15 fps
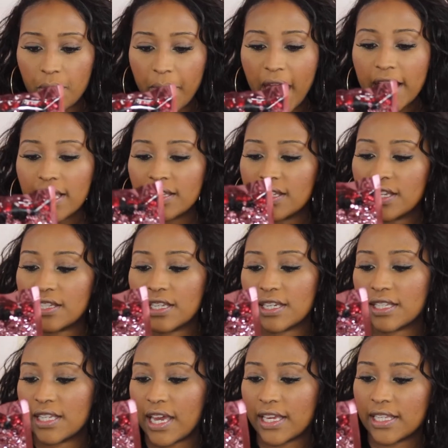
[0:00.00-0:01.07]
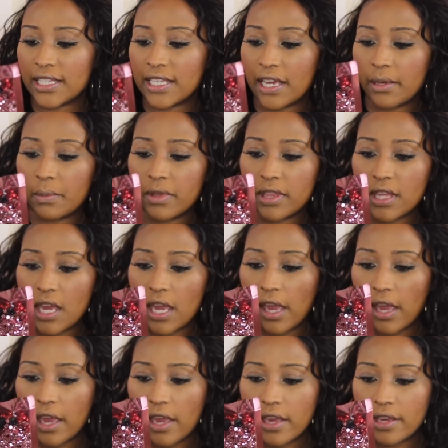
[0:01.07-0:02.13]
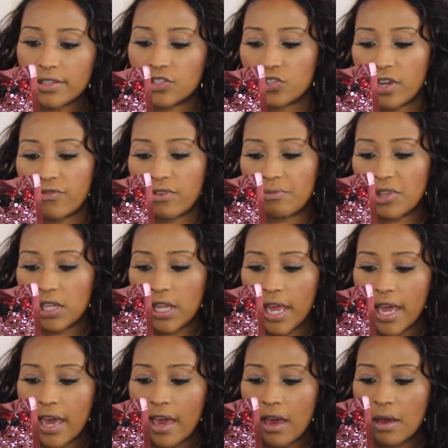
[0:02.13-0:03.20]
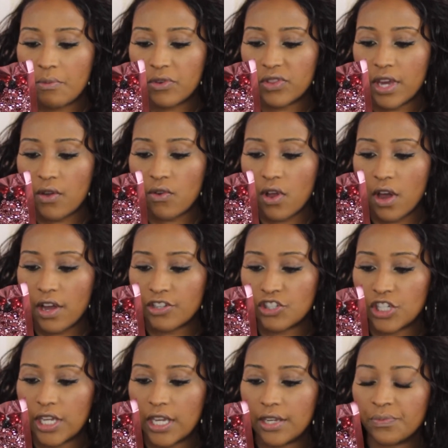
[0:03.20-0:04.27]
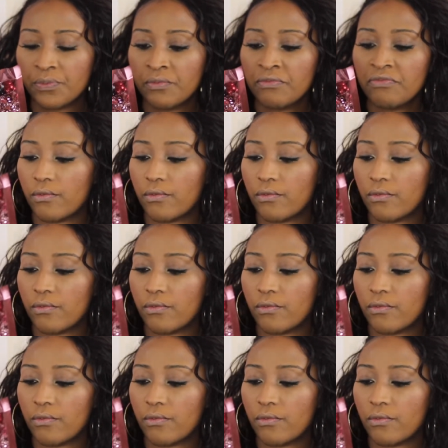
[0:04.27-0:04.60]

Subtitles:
the back, it says the exact same thing, straight from the lab, without caution.